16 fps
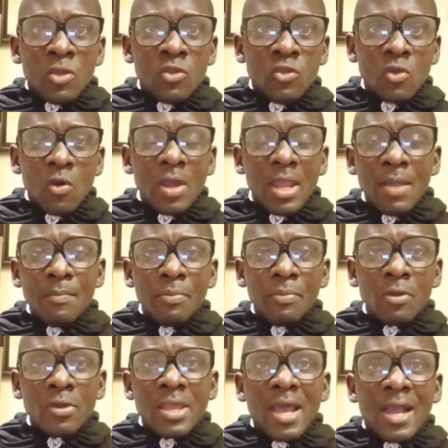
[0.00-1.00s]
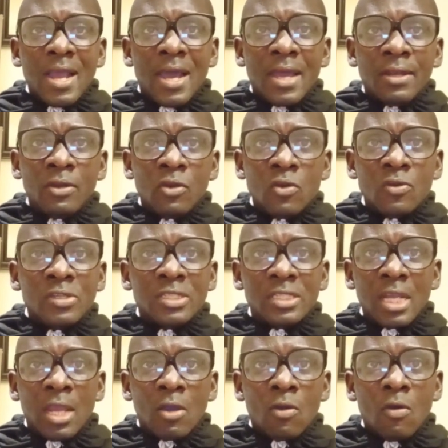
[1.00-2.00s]
your employer can
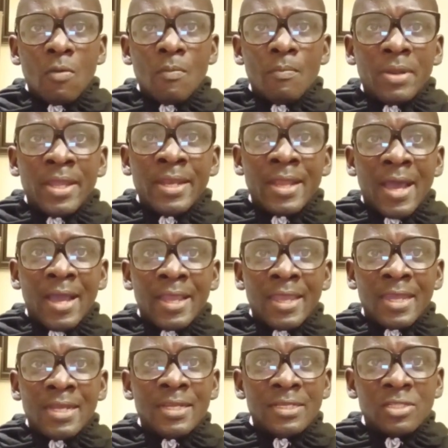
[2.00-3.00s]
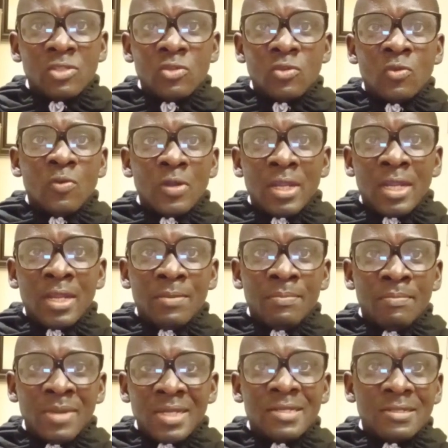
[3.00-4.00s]
launch a complaint against you in
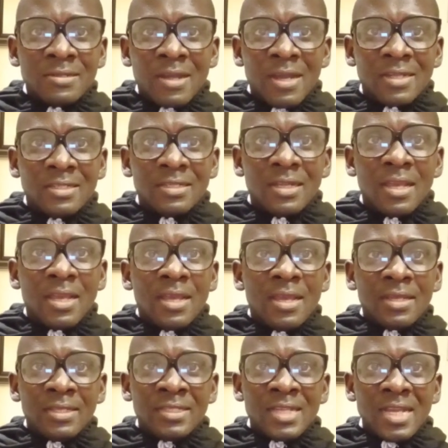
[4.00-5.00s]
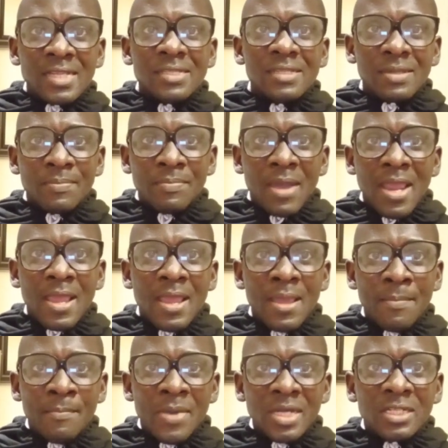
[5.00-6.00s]
Metrash just by
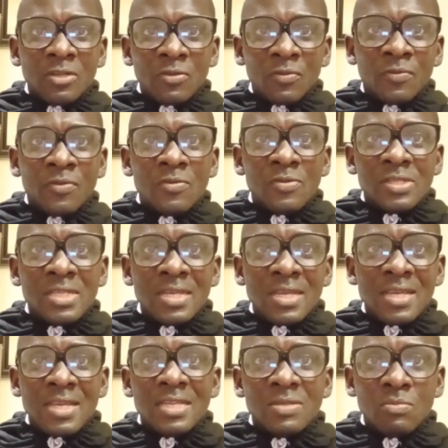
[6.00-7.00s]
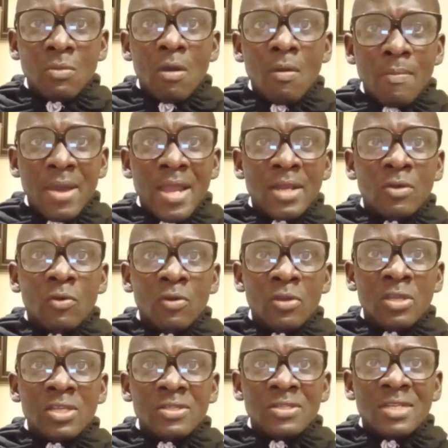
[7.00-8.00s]
a matter of using his mobile, or
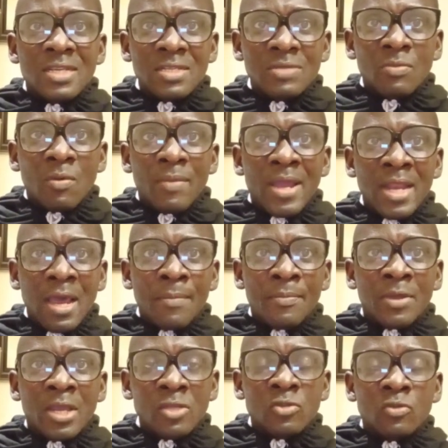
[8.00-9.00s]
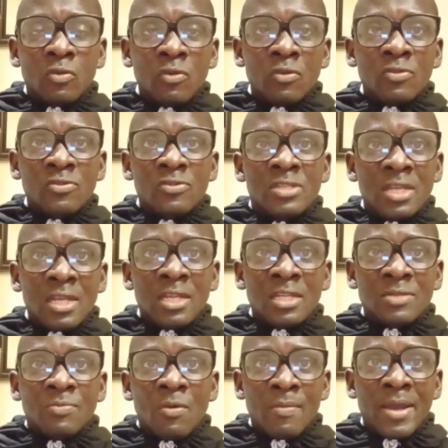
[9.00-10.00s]
using his mobile application, or using
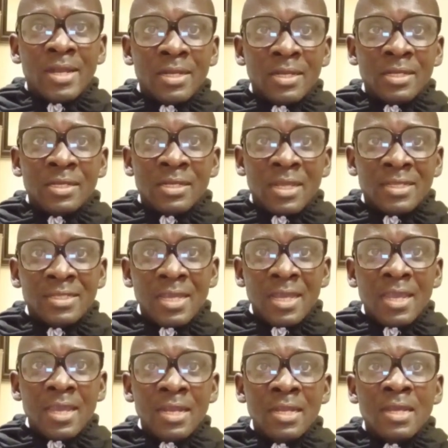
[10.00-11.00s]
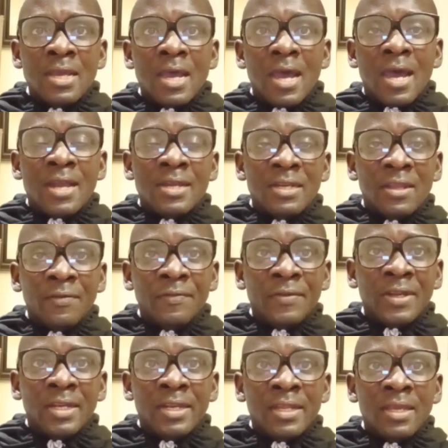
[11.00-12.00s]
his mobile in a second, and
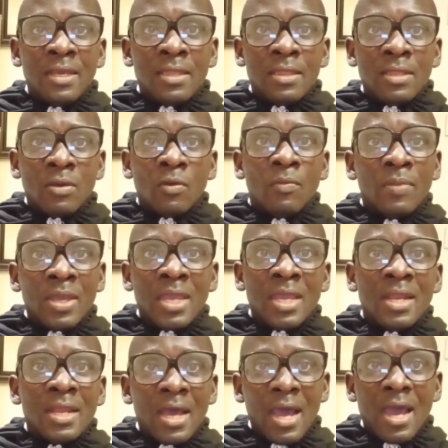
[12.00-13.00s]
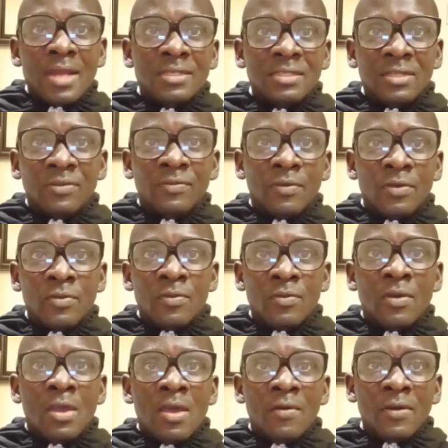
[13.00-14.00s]
definitely they will begin hunting for you.
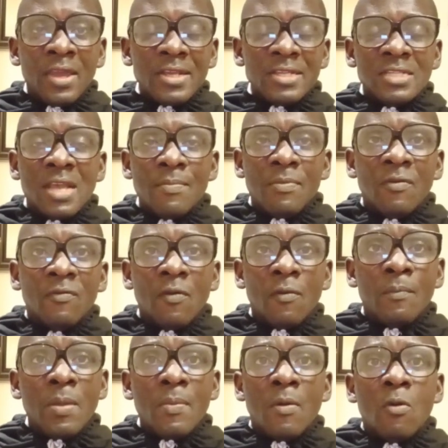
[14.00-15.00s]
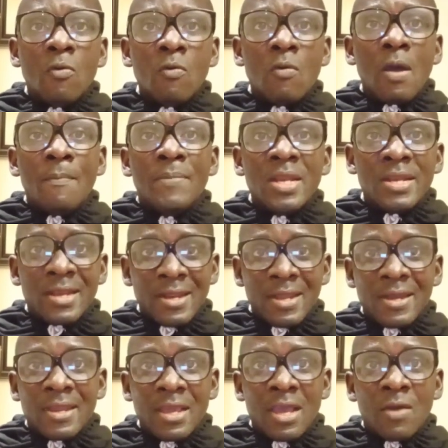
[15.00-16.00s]
For example, for people who have been
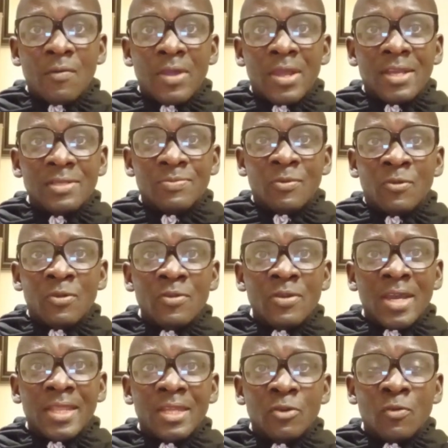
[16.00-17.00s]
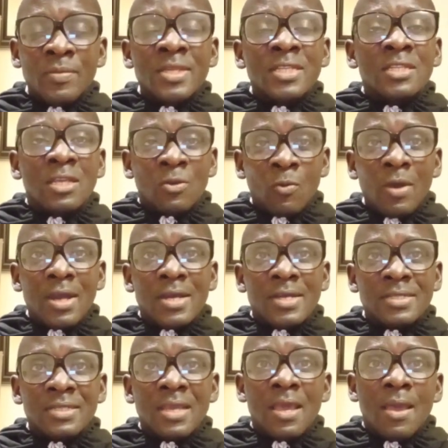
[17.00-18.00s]
running away, as we look at the domestic
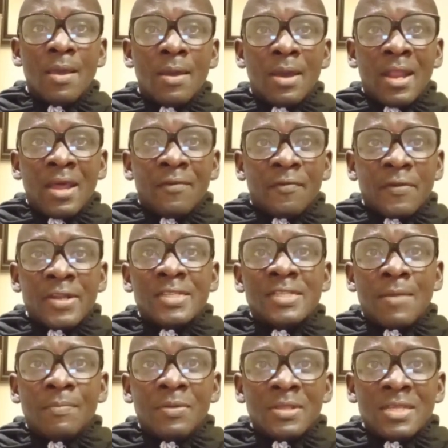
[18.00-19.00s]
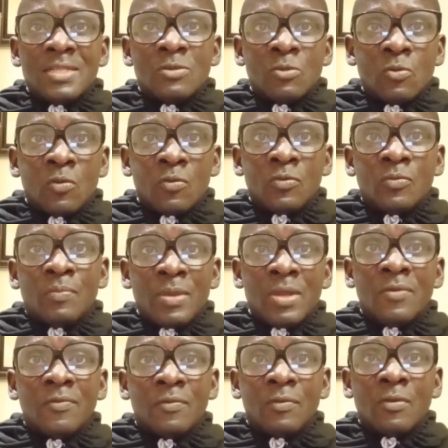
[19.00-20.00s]
workers, for example, this could be,